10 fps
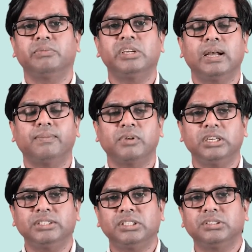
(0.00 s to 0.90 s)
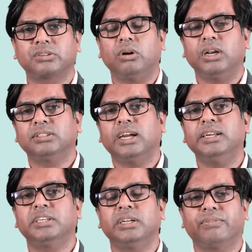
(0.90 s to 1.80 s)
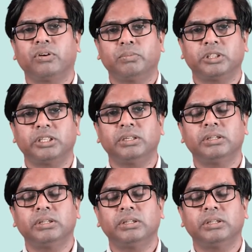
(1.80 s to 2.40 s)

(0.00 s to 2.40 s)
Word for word: we have a disease called as IgA nephropathy.